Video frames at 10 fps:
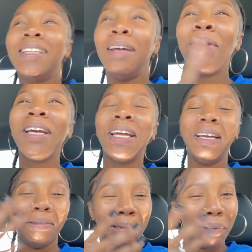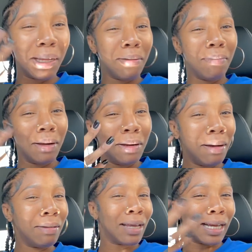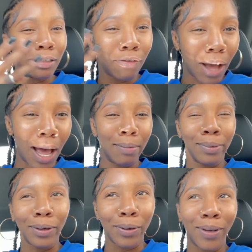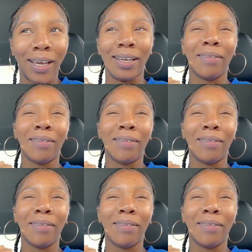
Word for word: let me get, get a, you know, catch a vibe real quick.